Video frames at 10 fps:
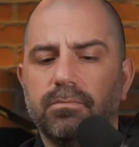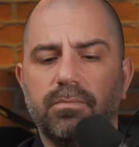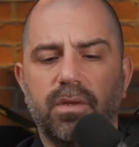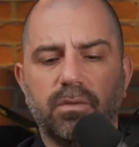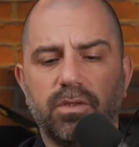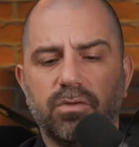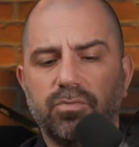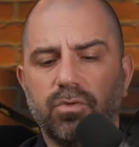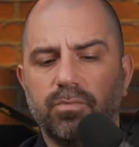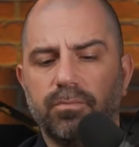very
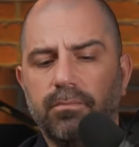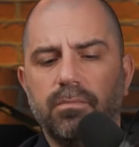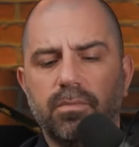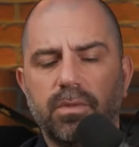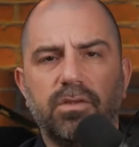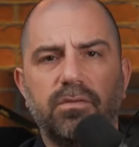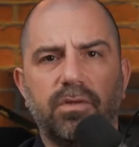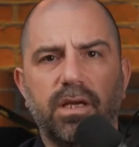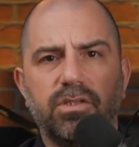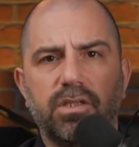useful. There's a
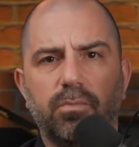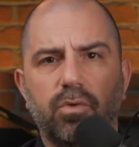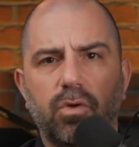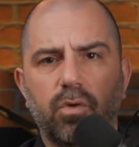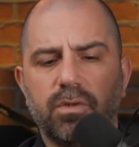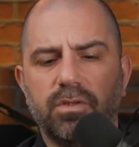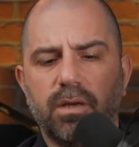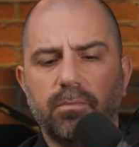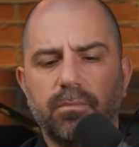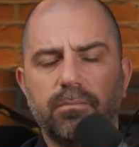flash input on the
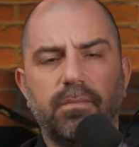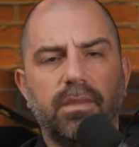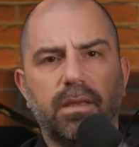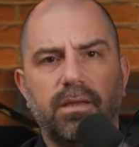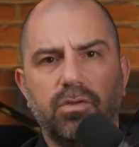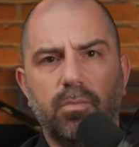top. As you